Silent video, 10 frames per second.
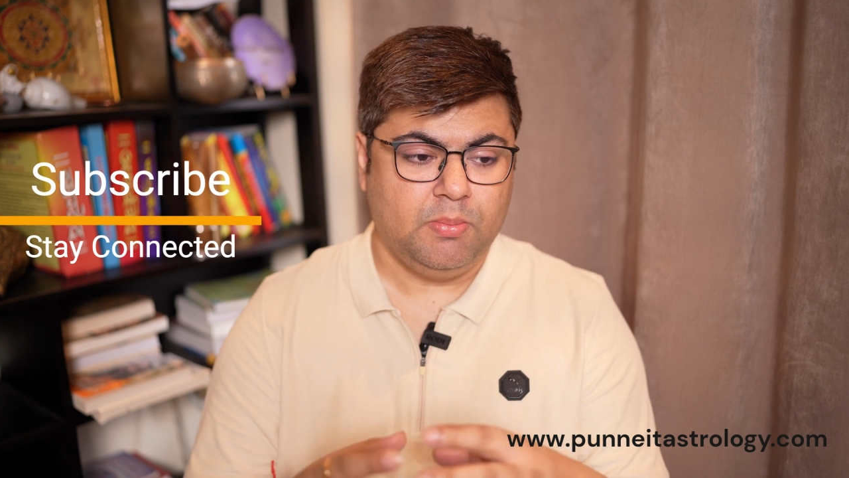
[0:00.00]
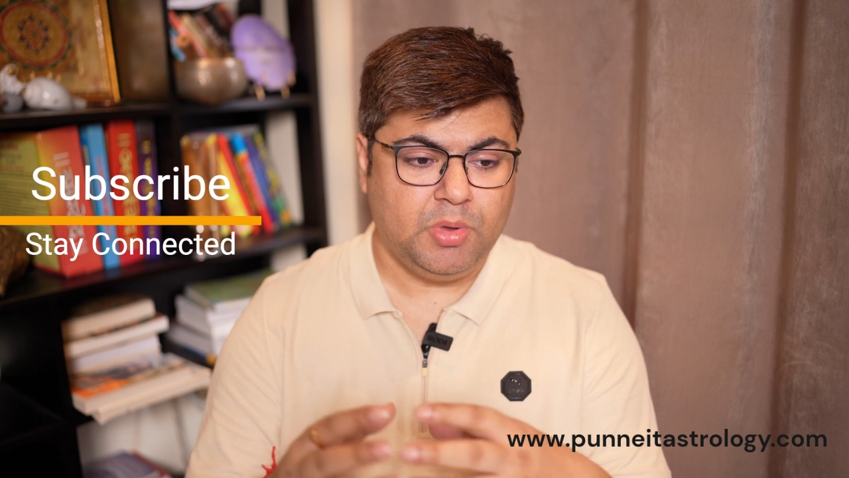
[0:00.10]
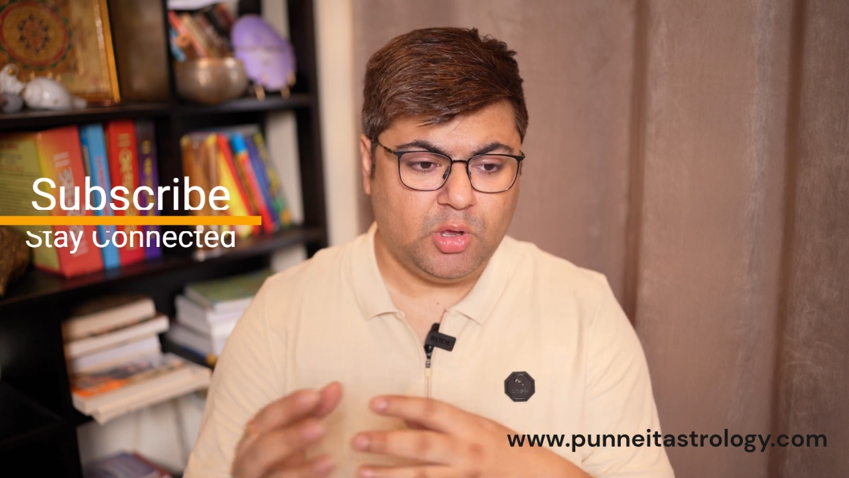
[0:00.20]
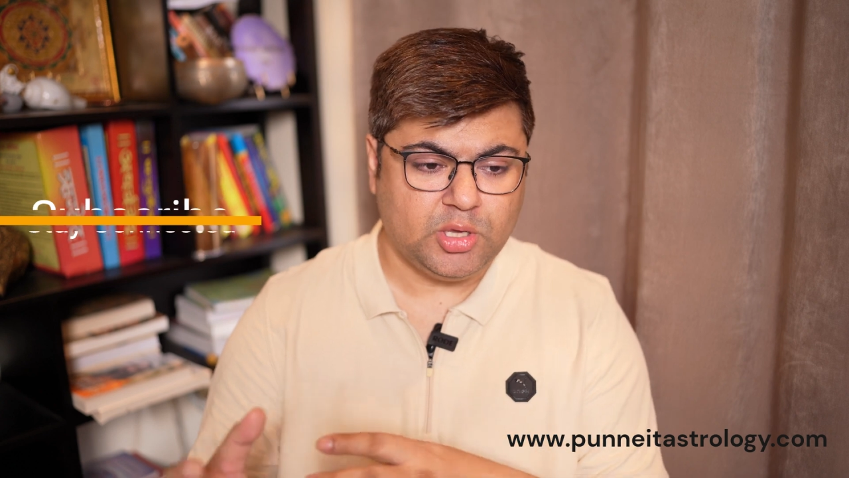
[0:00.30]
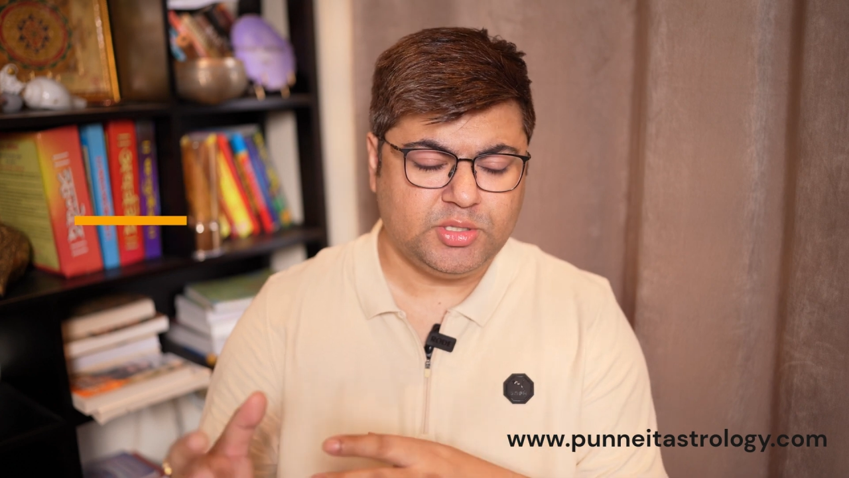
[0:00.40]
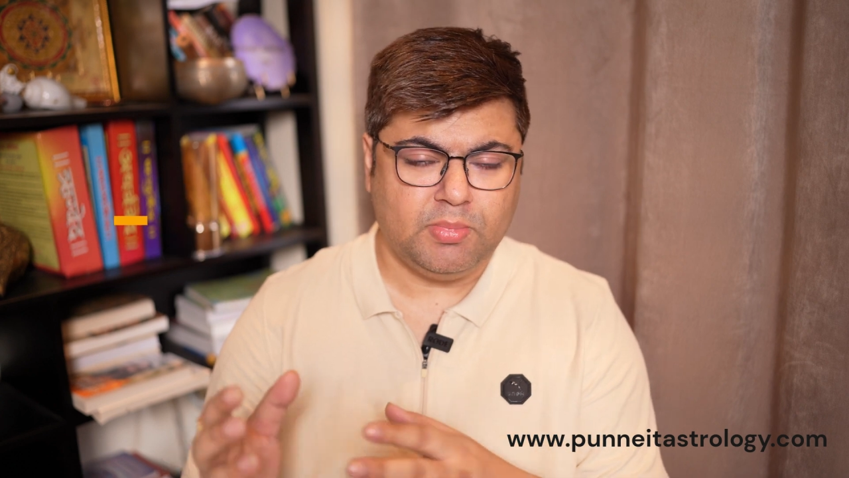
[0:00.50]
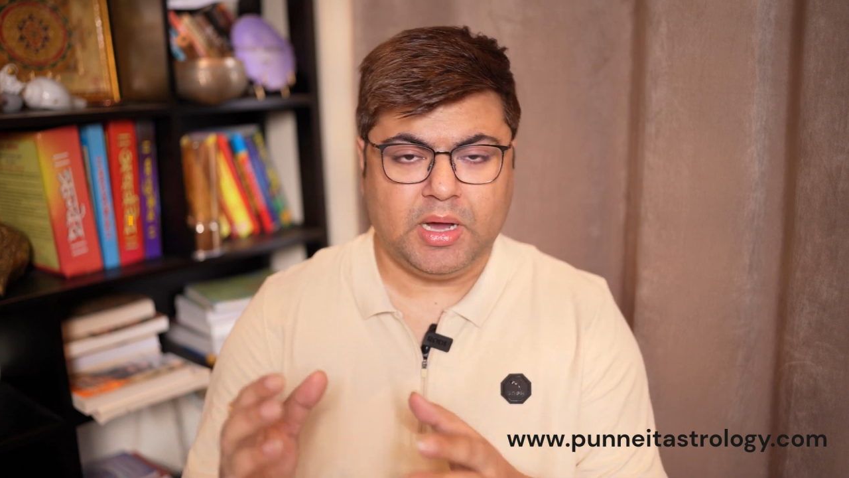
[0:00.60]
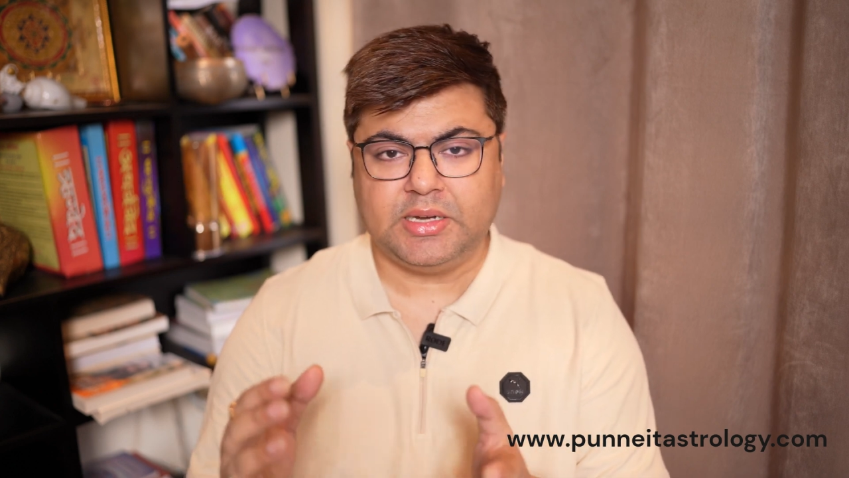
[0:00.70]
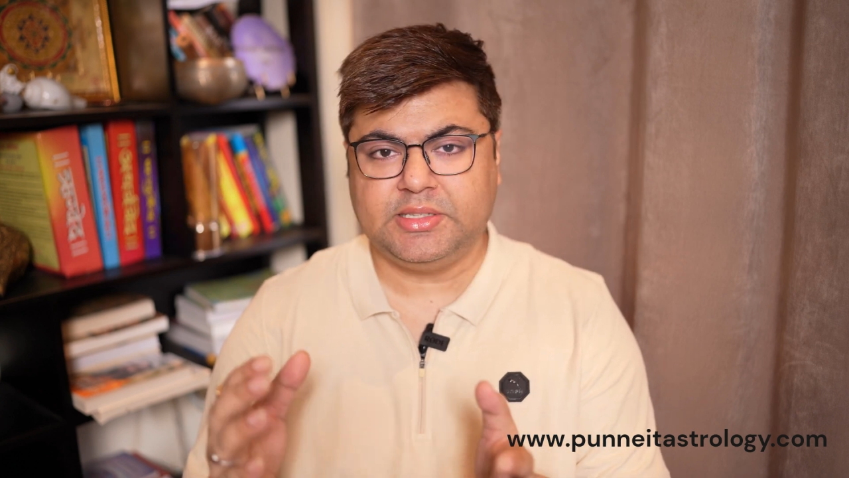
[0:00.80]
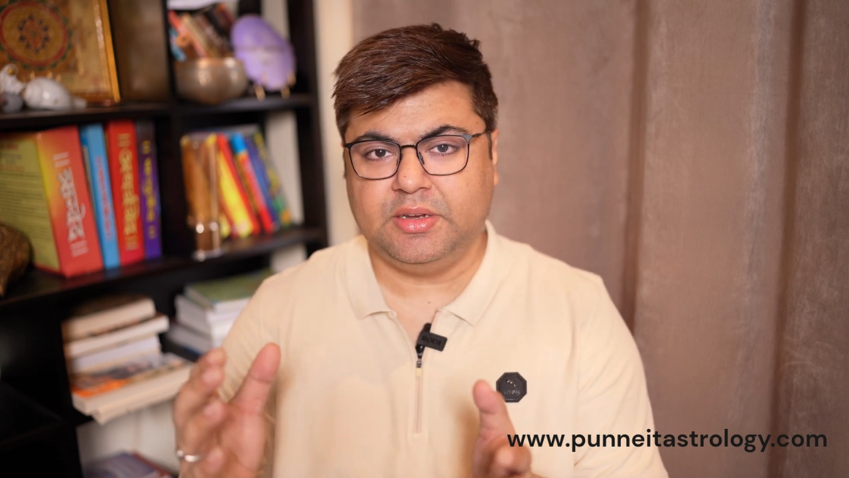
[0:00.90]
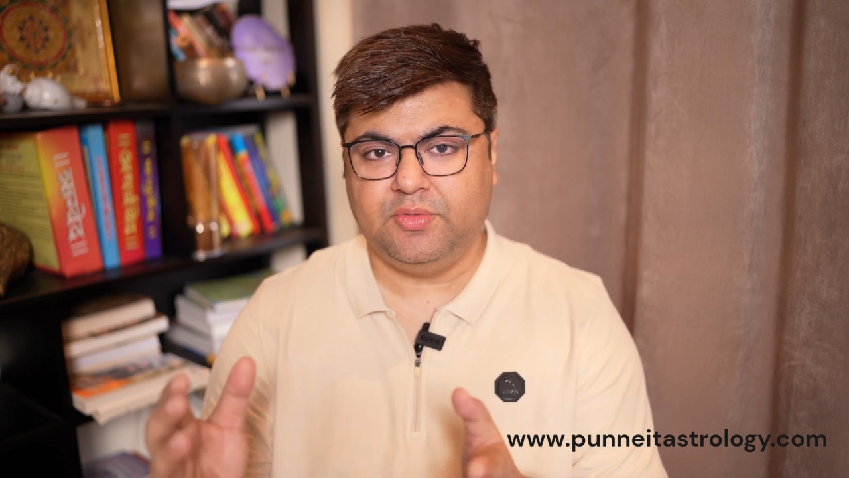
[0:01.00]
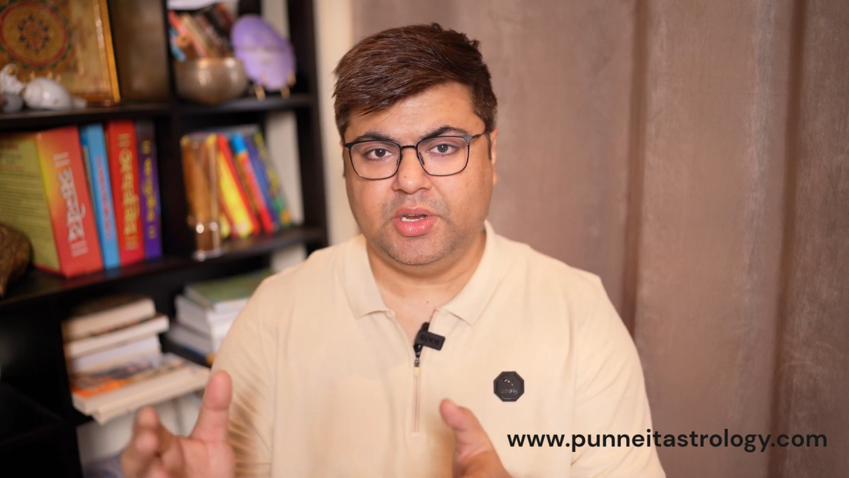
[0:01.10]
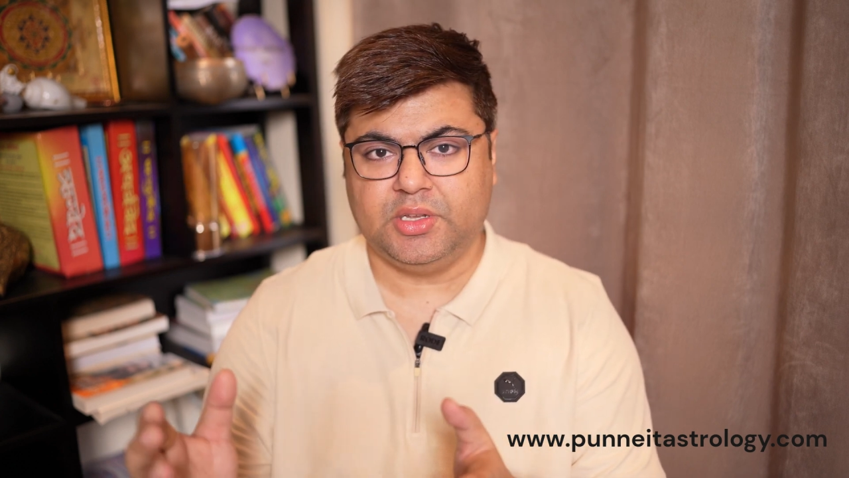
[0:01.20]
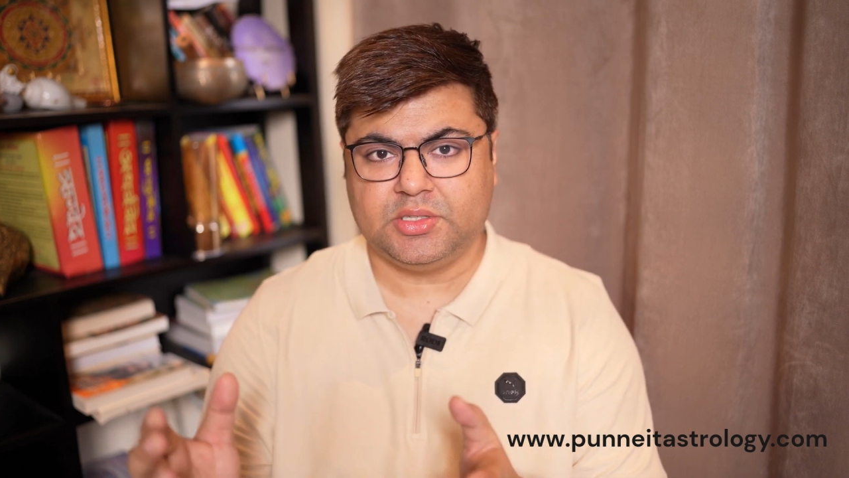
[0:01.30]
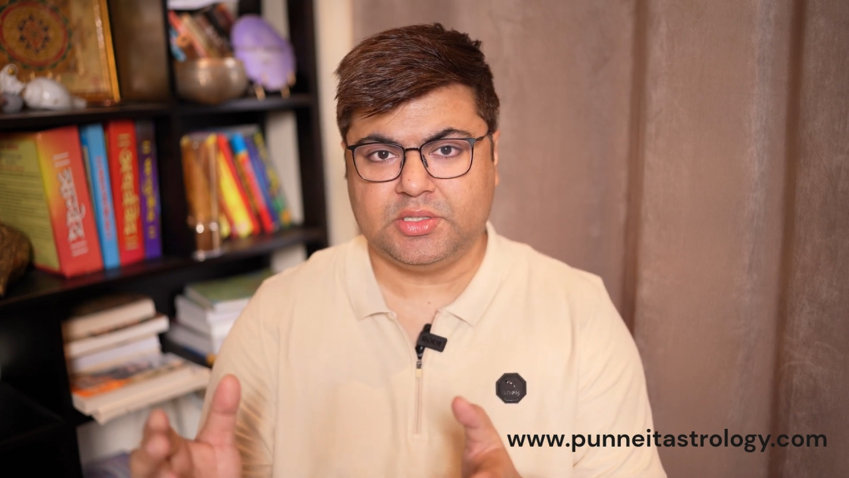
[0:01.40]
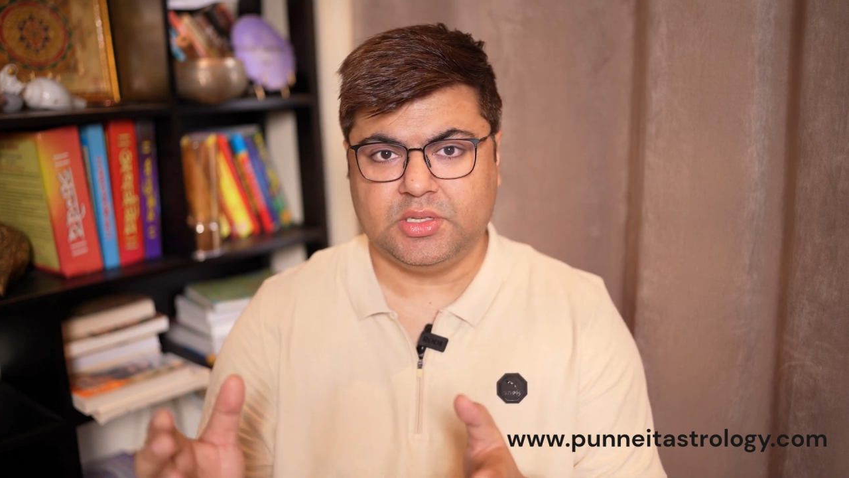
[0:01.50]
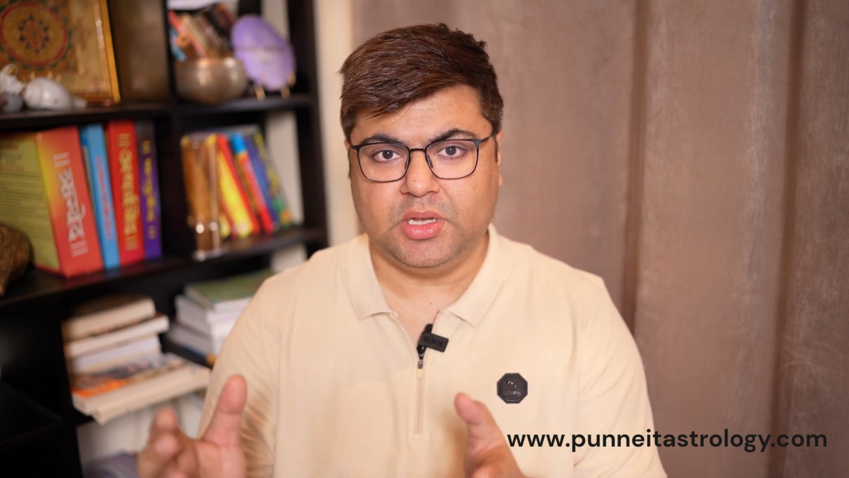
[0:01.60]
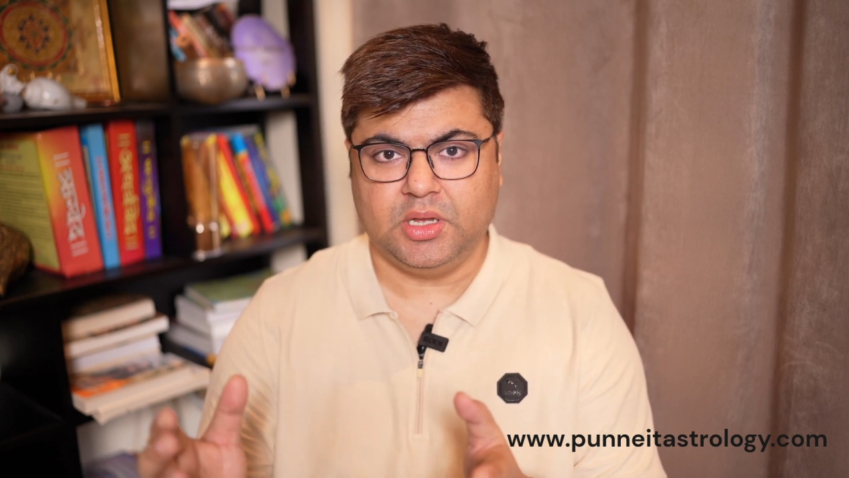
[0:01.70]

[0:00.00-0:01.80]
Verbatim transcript: because Mars and Venus,